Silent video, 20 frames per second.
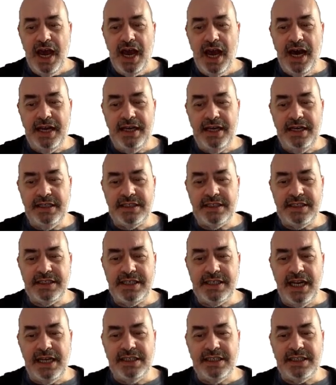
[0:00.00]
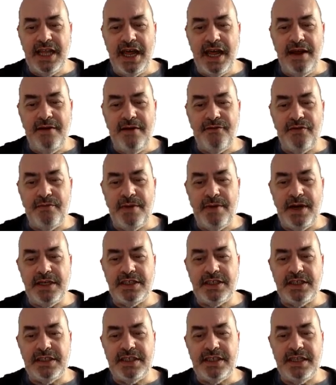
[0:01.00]
And it sends that
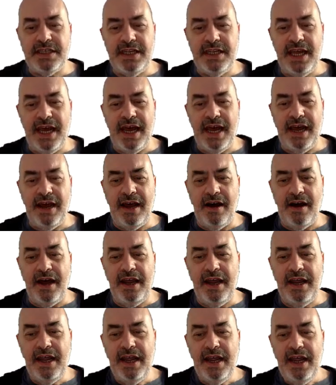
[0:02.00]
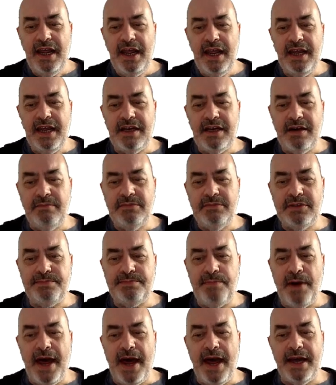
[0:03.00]
information to the AI. It comes
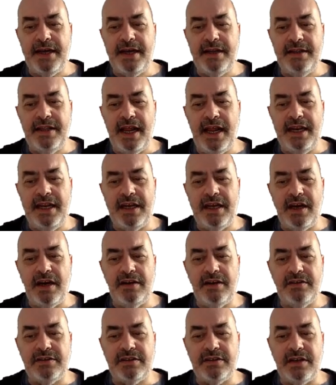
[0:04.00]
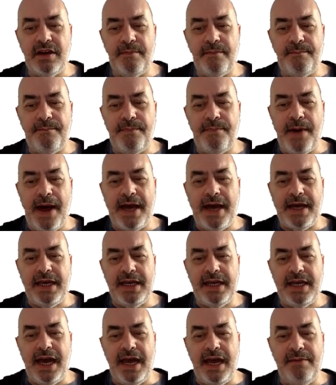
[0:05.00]
back and then it goes back
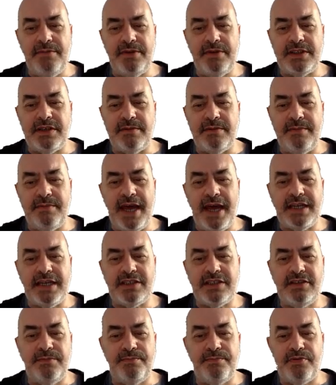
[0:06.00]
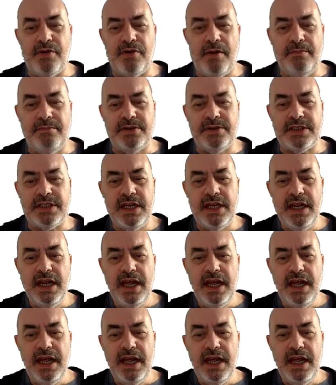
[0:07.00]
again with some extra prompts.